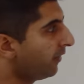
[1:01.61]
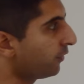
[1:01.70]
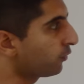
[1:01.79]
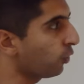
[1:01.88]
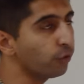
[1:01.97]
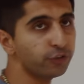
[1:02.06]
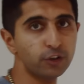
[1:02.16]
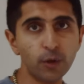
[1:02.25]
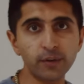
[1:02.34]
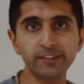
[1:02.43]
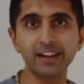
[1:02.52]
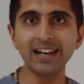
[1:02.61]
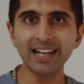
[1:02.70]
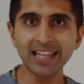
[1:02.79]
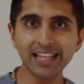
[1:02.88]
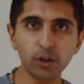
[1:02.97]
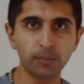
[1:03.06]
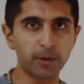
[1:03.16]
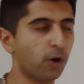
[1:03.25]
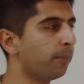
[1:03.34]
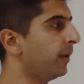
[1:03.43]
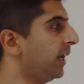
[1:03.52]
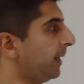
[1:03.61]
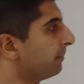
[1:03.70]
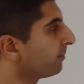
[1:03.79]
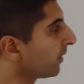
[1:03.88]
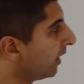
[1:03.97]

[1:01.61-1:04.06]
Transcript: This is also known as a legal monopoly.